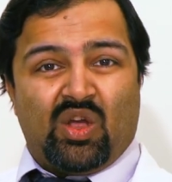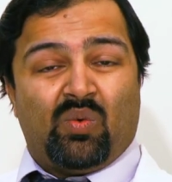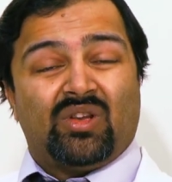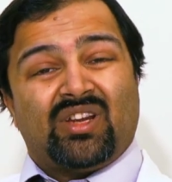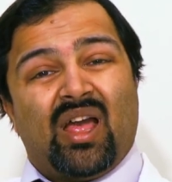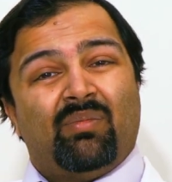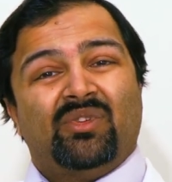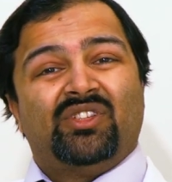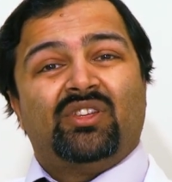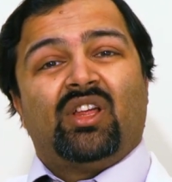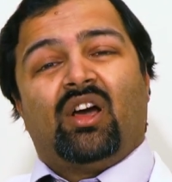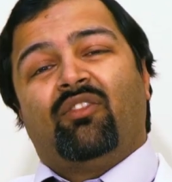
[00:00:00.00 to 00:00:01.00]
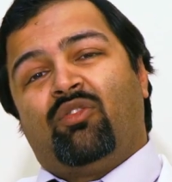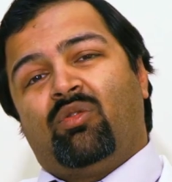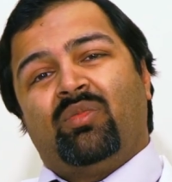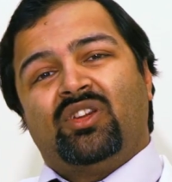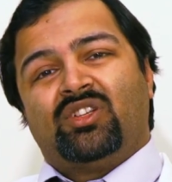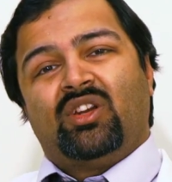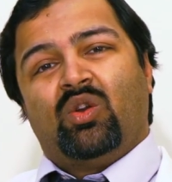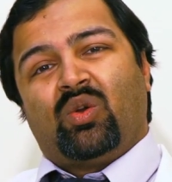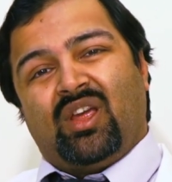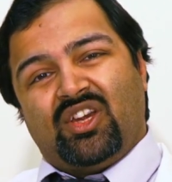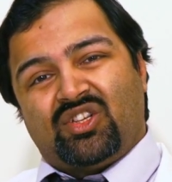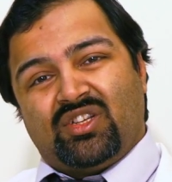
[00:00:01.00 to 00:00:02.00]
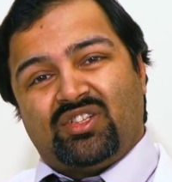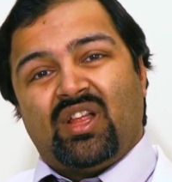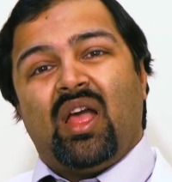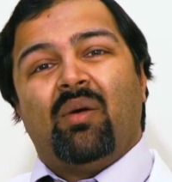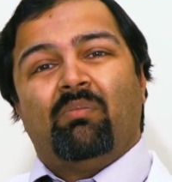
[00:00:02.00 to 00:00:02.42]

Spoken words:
which happens in the aforementioned locations,